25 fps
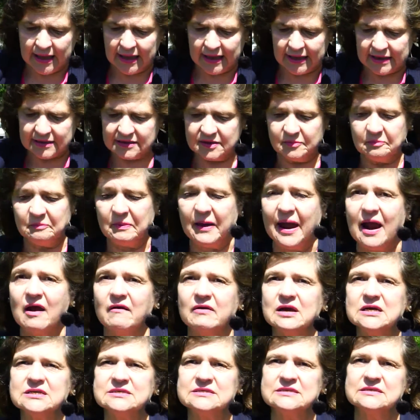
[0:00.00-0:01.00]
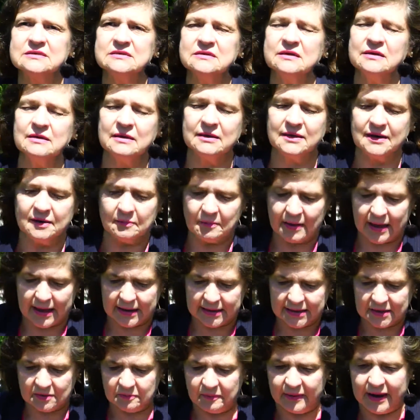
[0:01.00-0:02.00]
in a barracks, in a
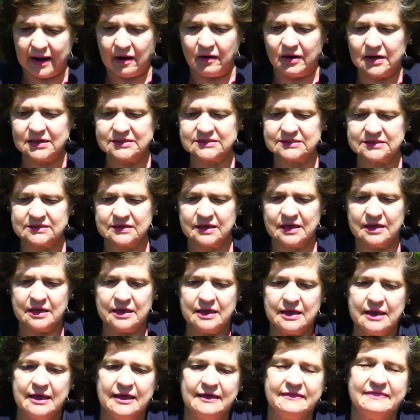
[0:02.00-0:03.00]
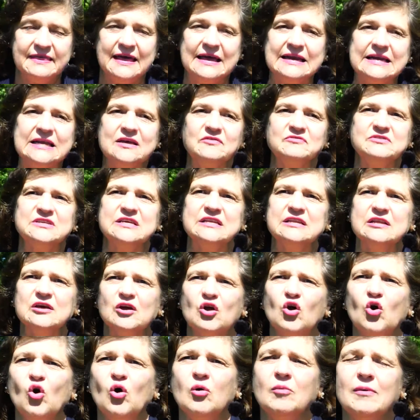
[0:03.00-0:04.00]
mining barracks. They lived in a
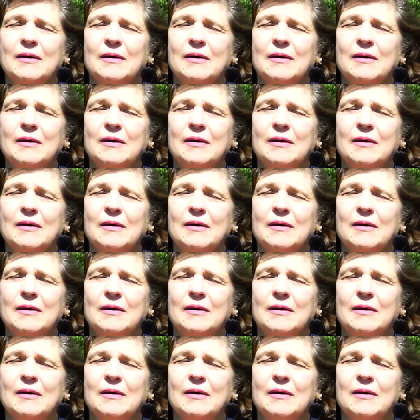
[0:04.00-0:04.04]
coal